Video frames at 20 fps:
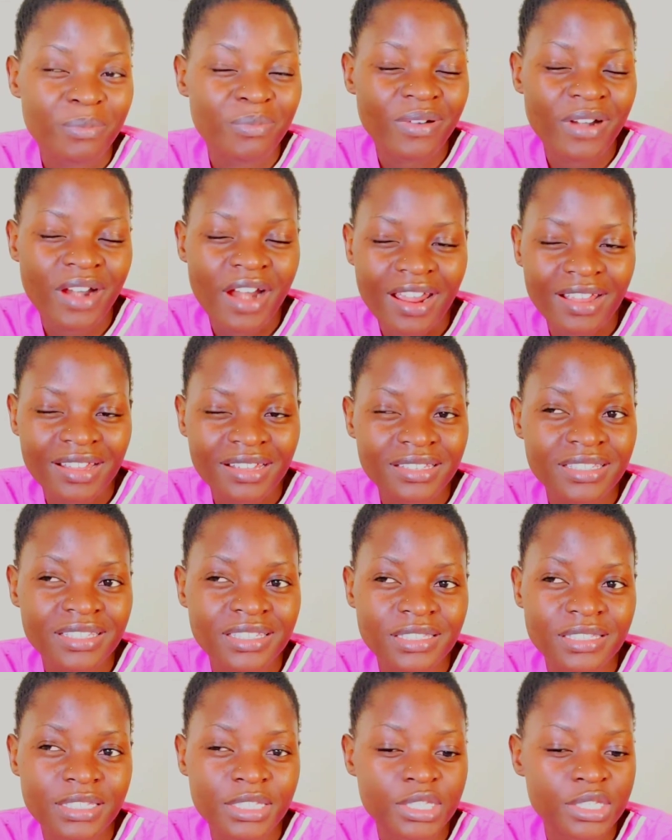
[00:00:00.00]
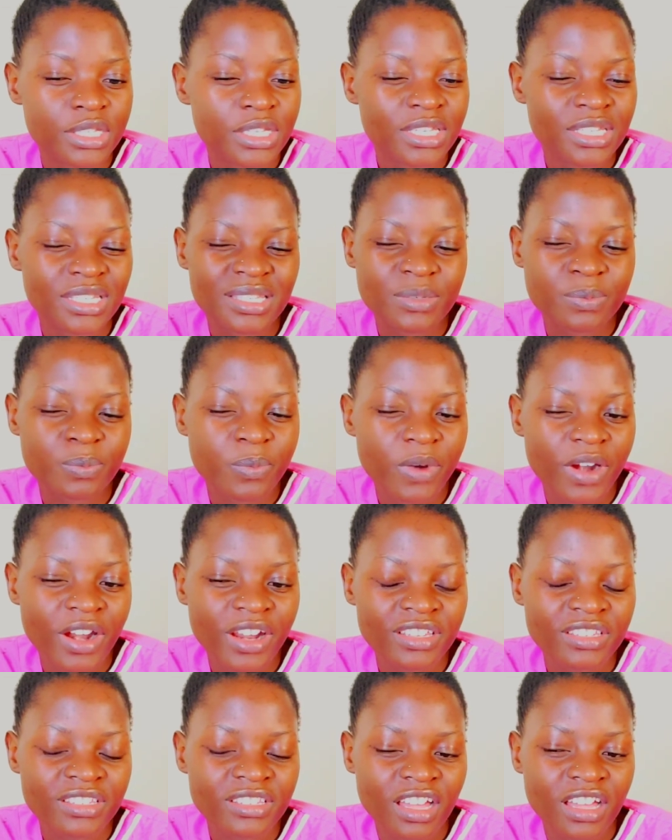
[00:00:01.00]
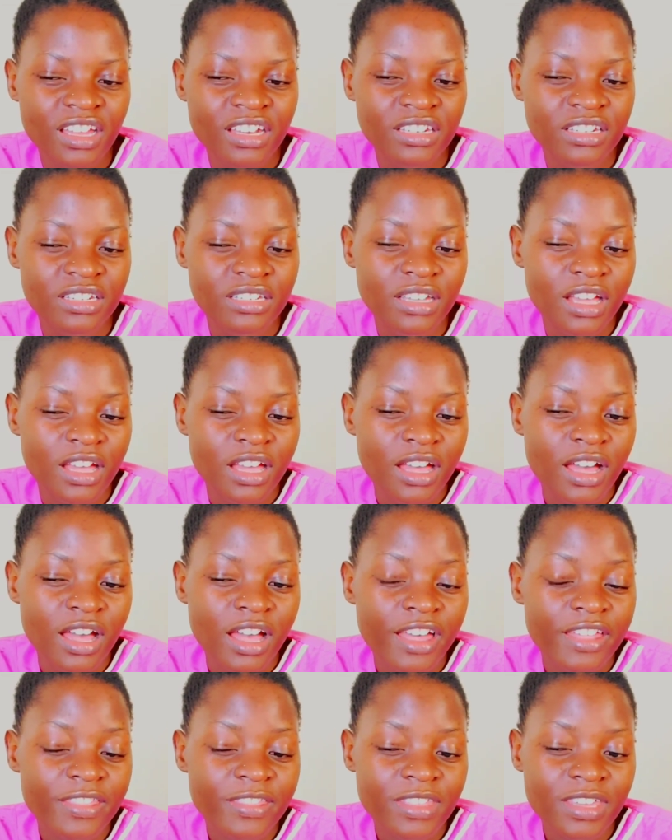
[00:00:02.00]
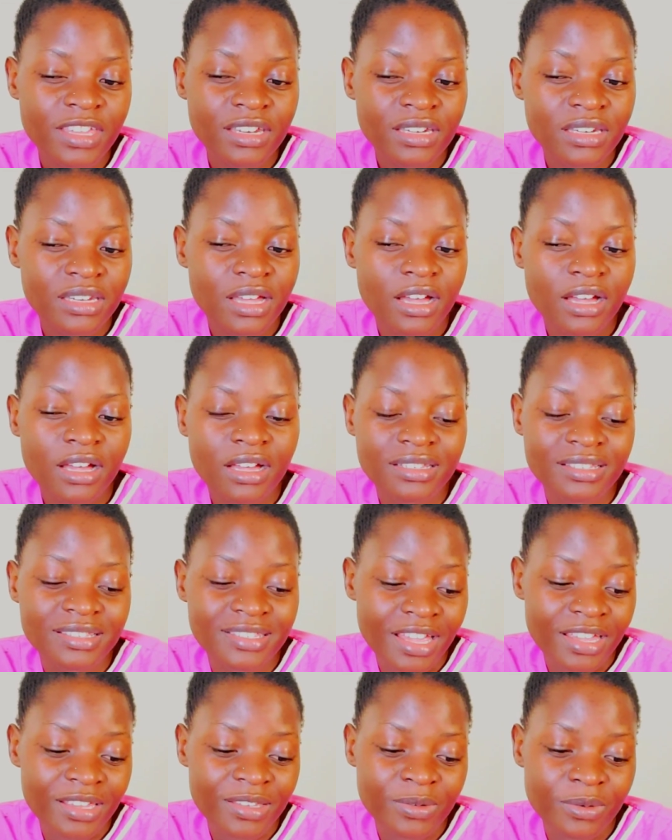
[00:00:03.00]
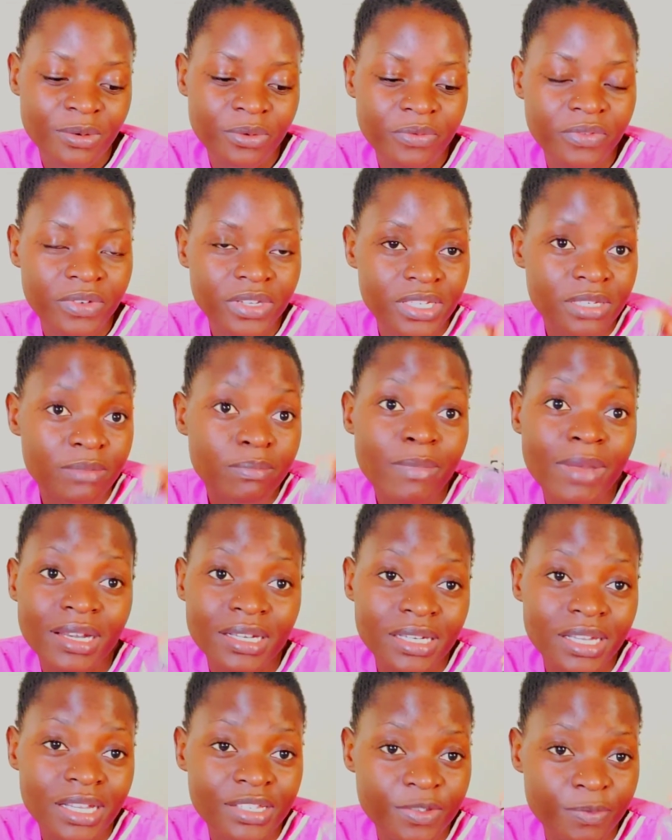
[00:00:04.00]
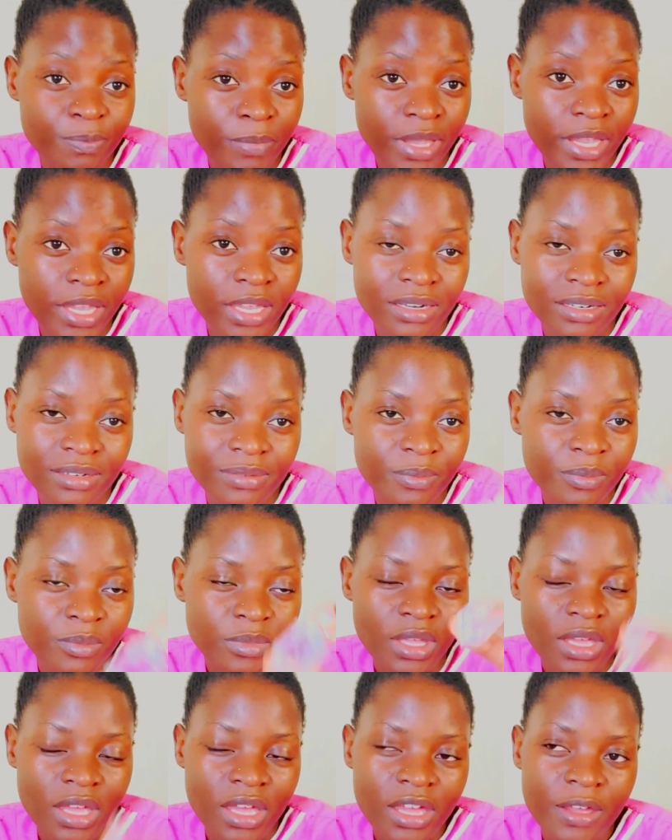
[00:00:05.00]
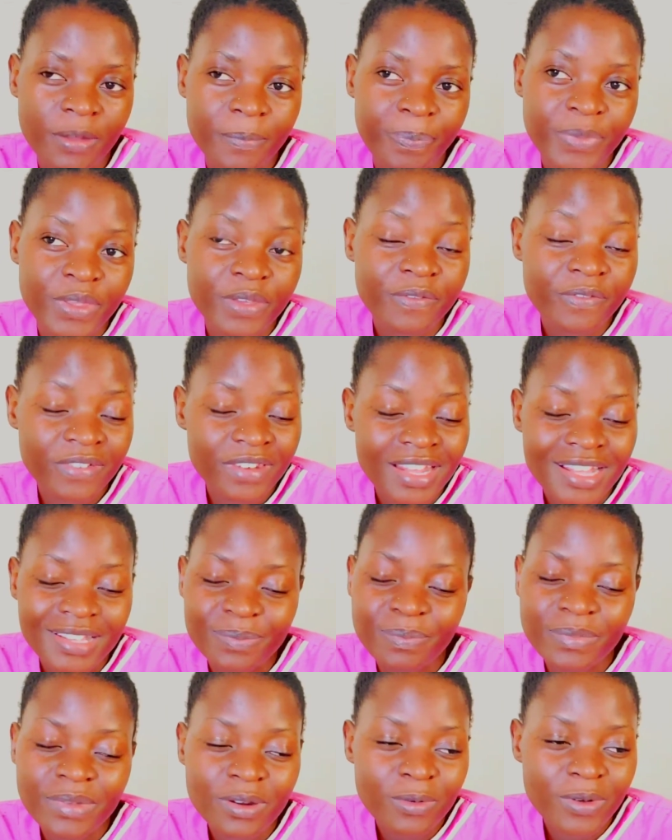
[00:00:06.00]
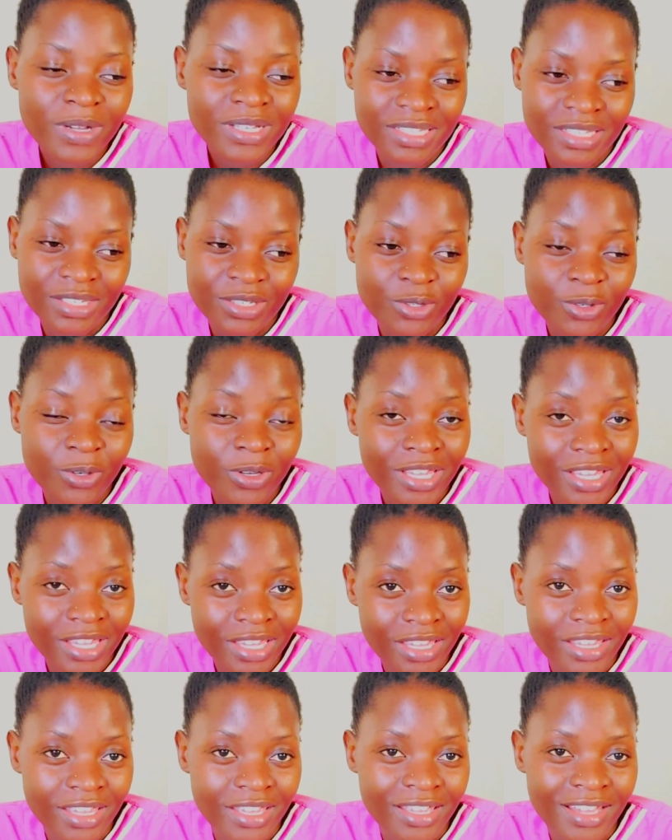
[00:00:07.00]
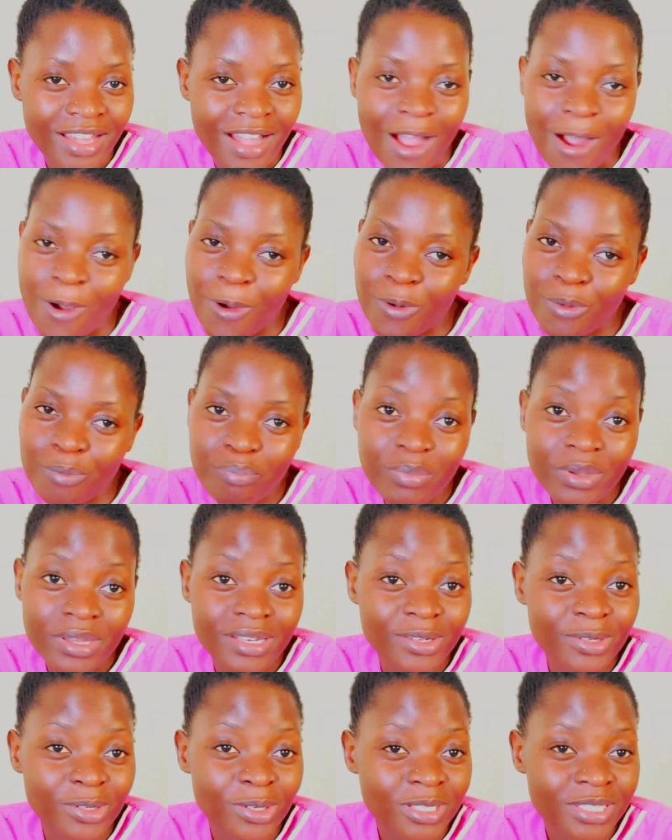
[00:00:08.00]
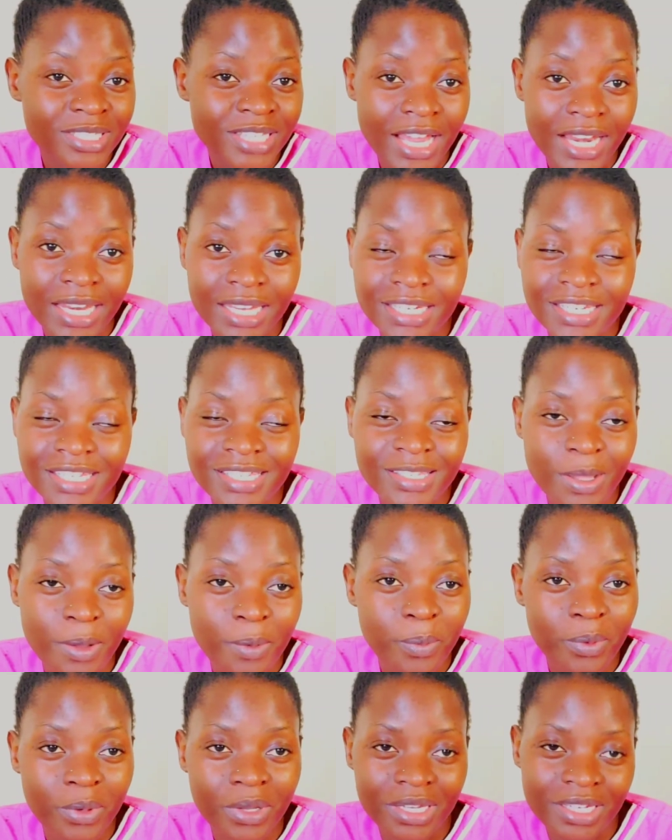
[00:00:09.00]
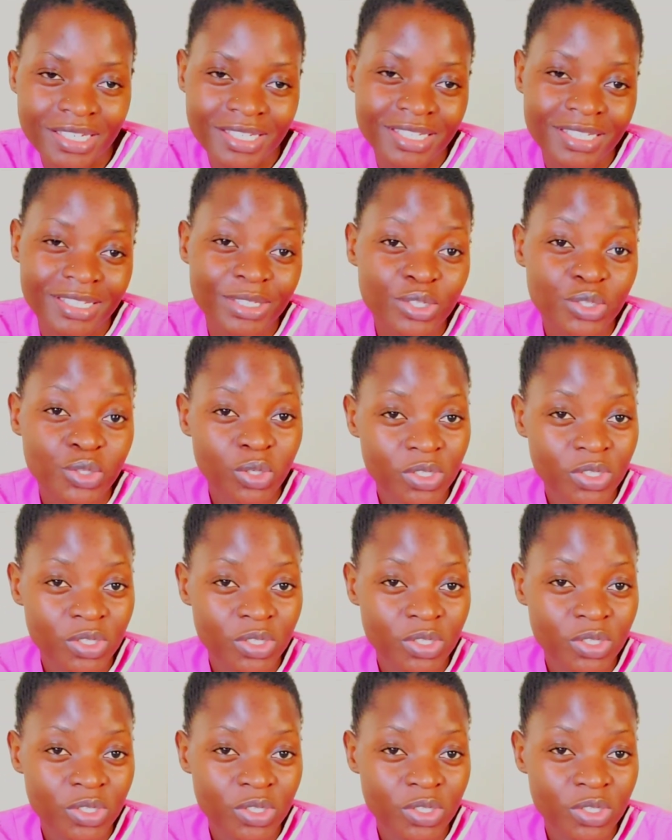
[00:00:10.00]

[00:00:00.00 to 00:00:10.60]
price, this its price, and then the size of it. But the smell, if the smell wasn't okay, I would be totally disappointed.